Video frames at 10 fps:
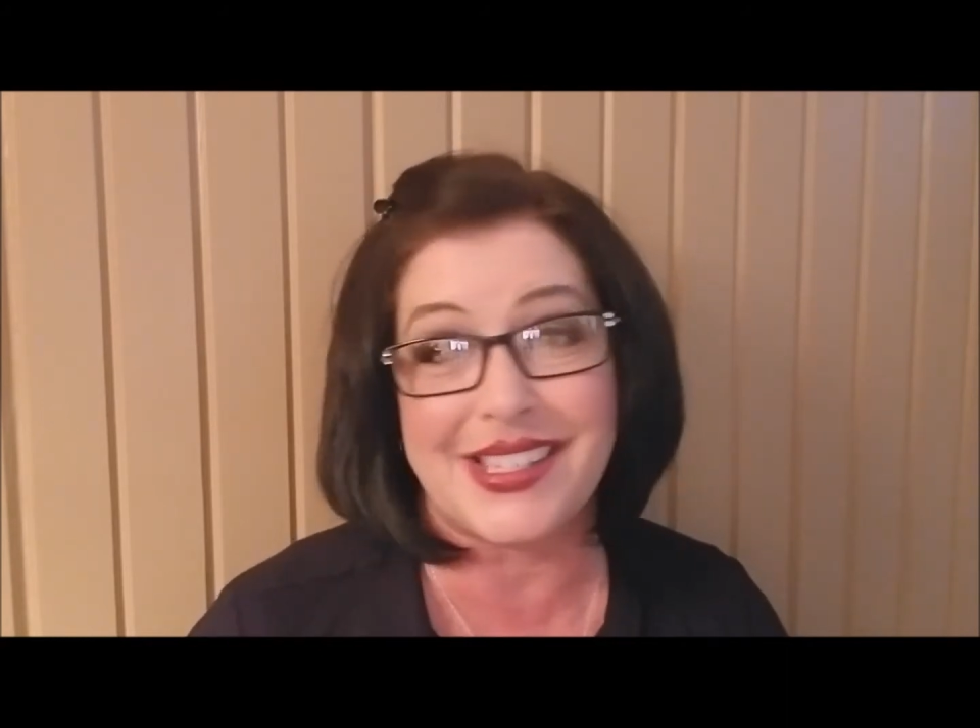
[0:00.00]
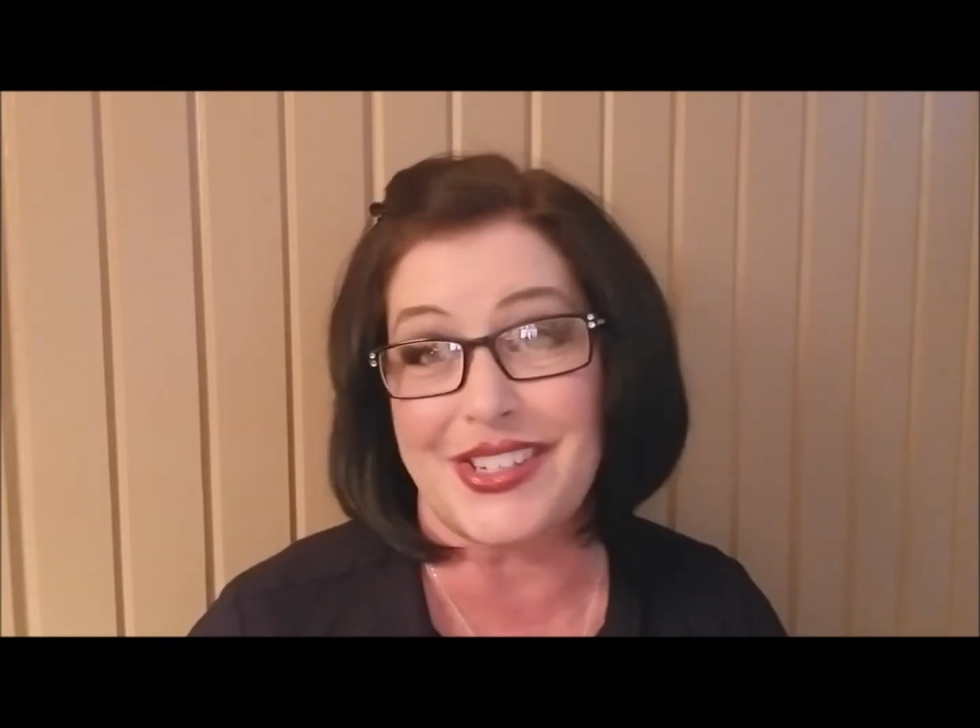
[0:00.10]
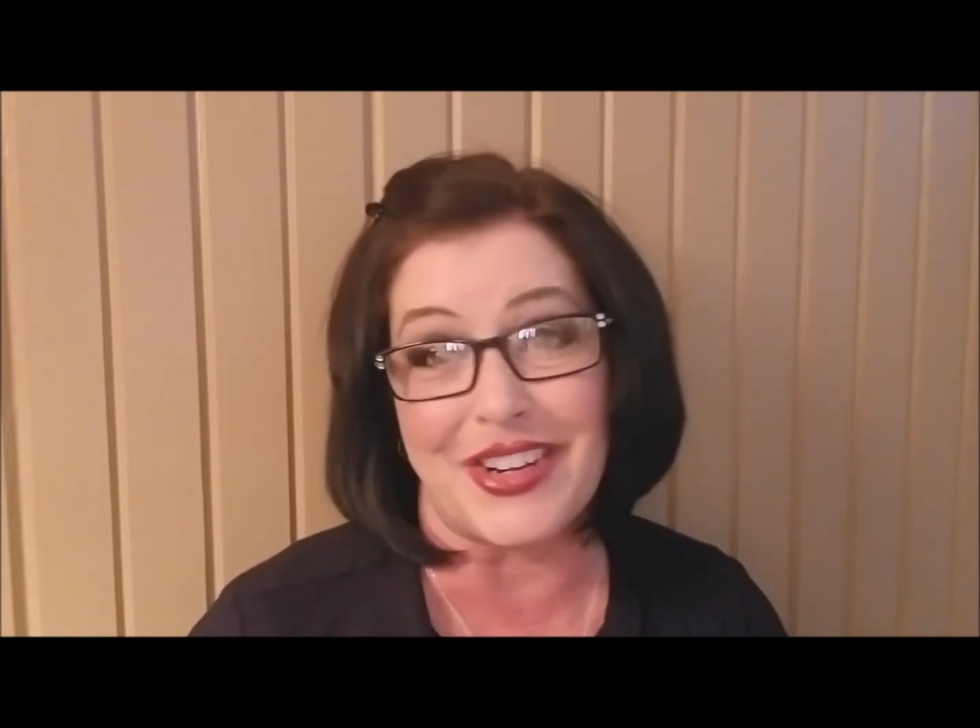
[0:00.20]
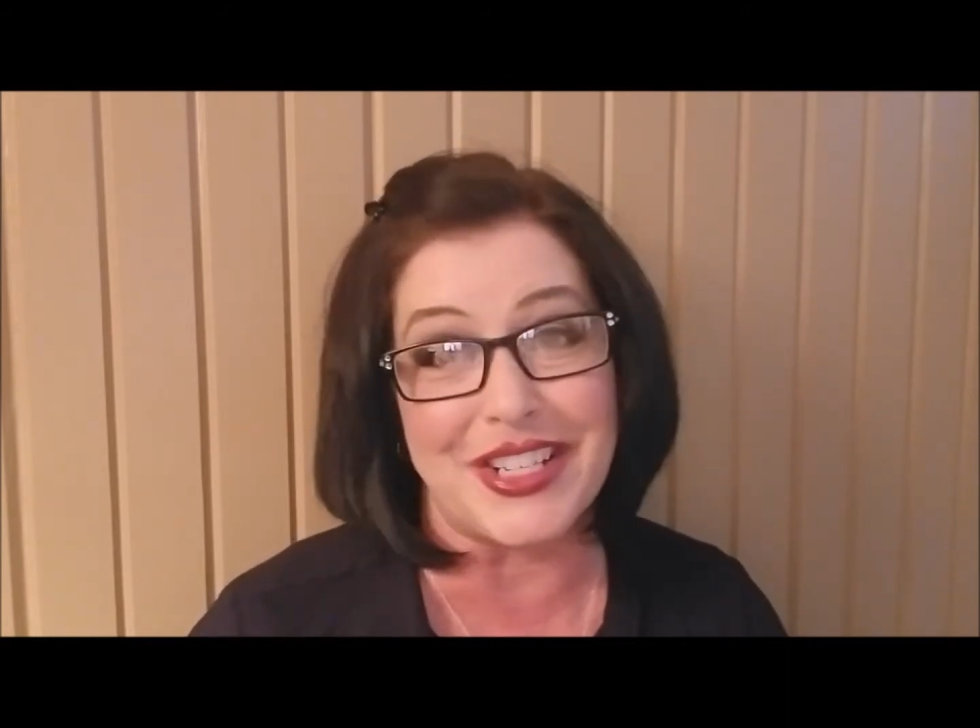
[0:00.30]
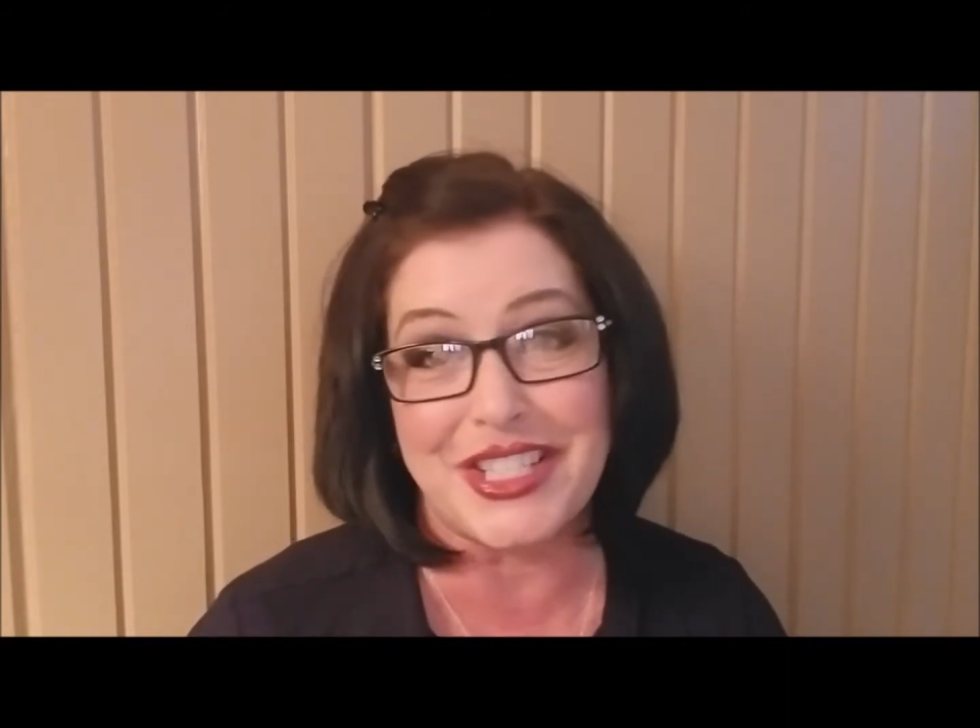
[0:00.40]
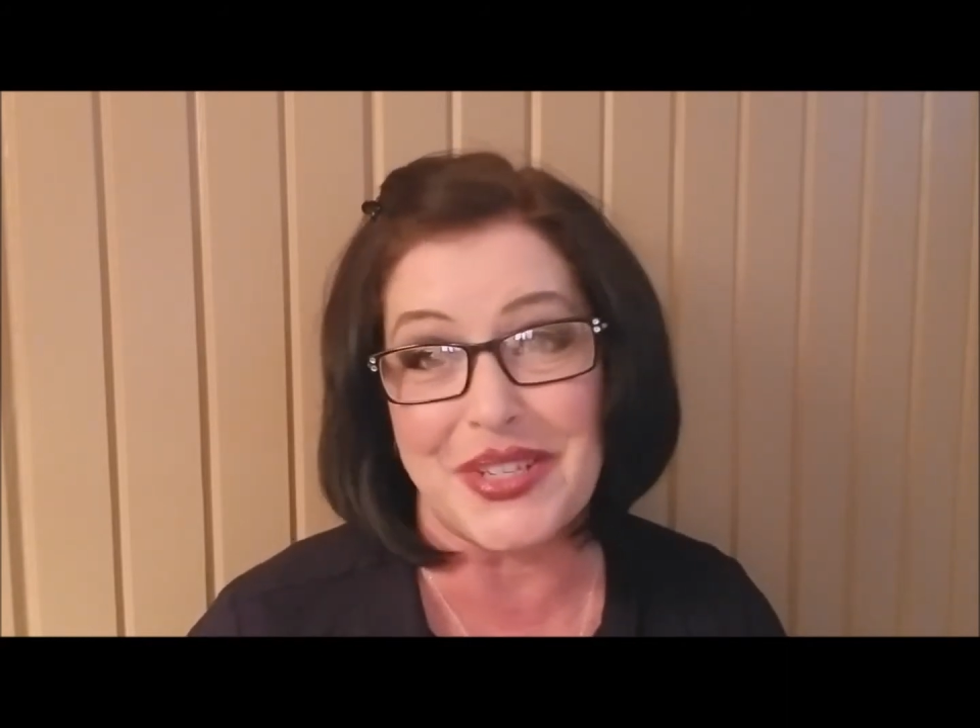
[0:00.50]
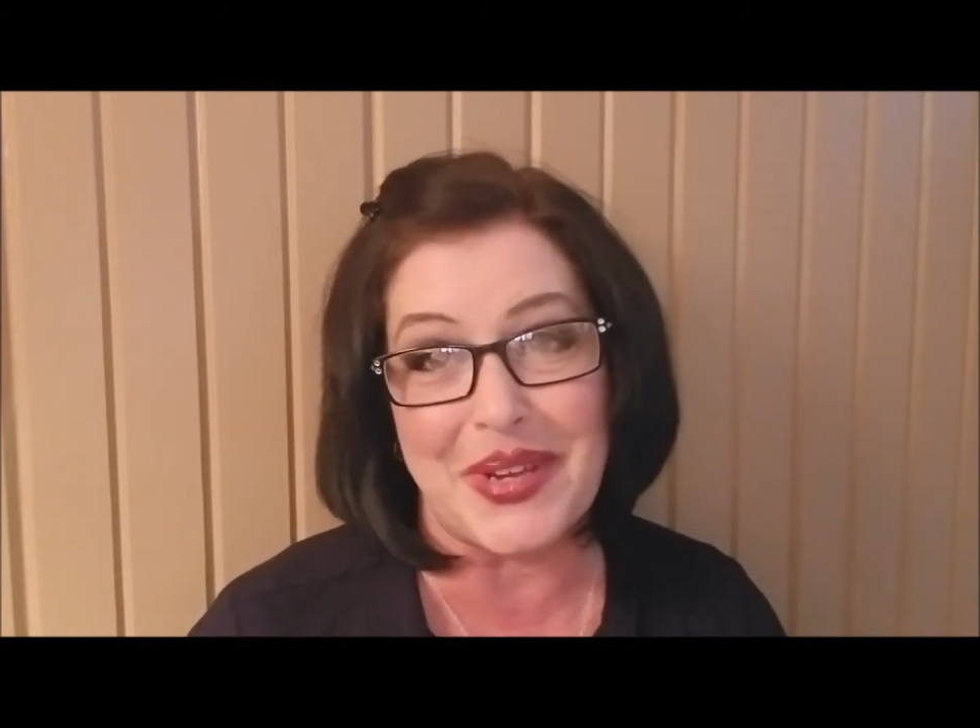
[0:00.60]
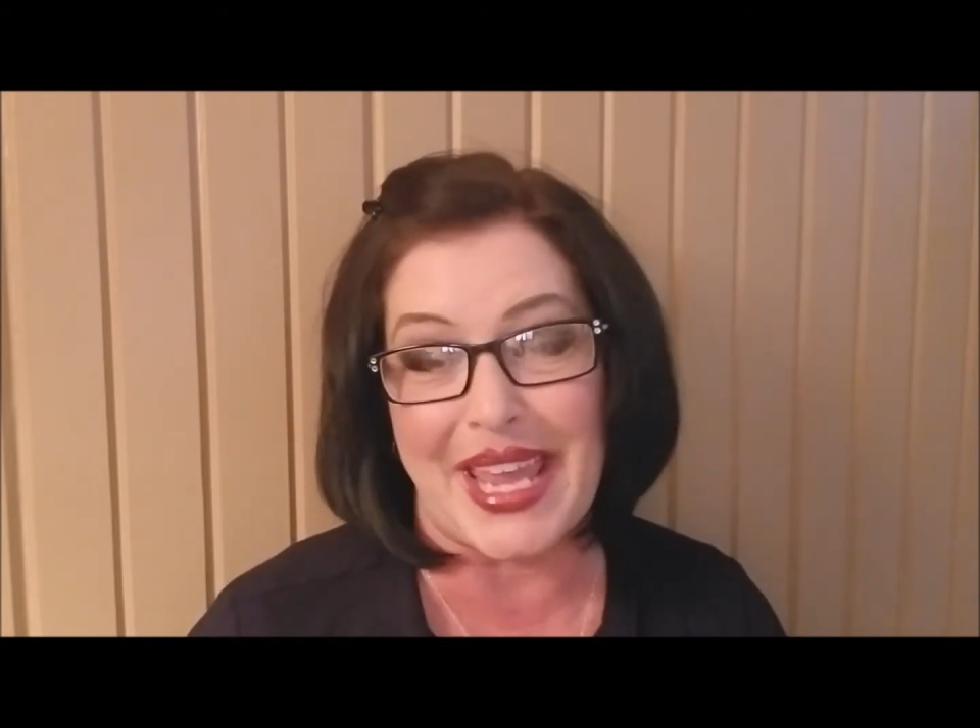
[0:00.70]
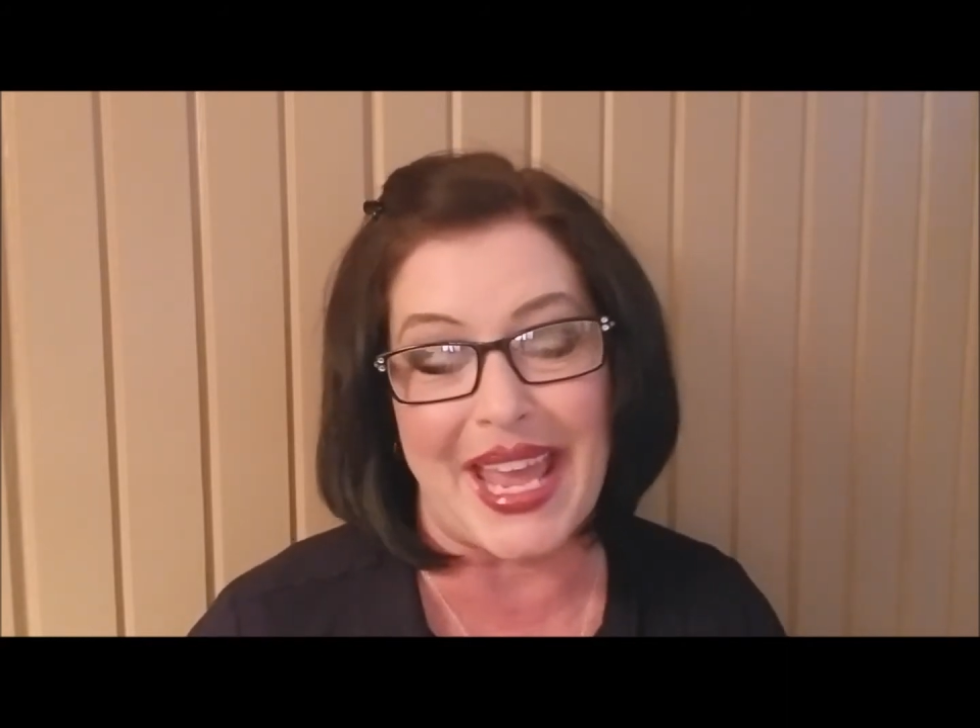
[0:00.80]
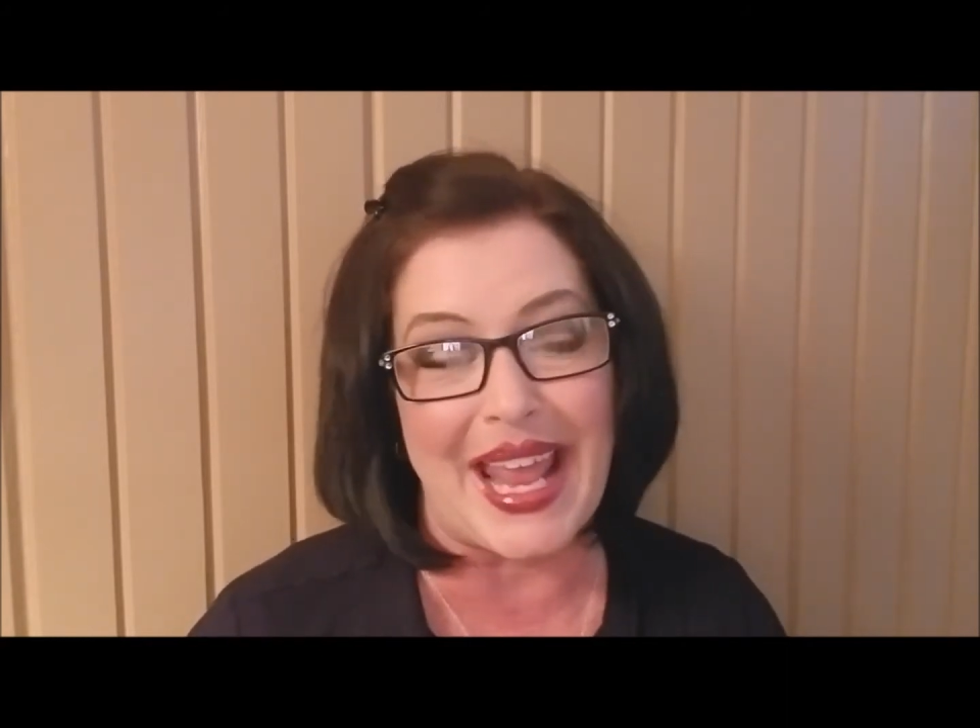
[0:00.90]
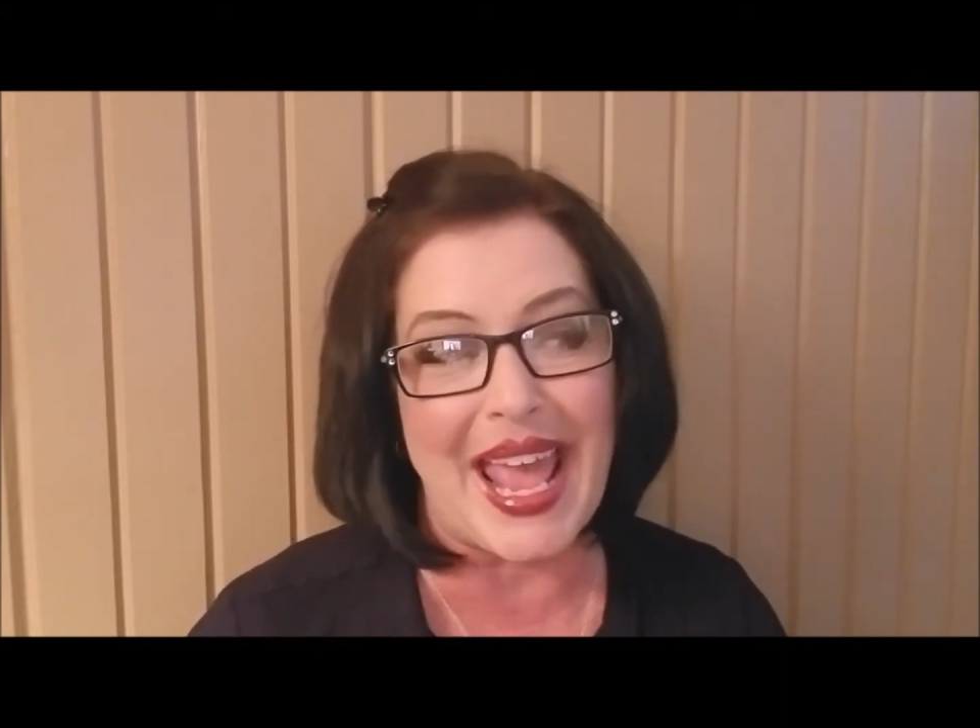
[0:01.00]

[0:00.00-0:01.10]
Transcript: started doing it,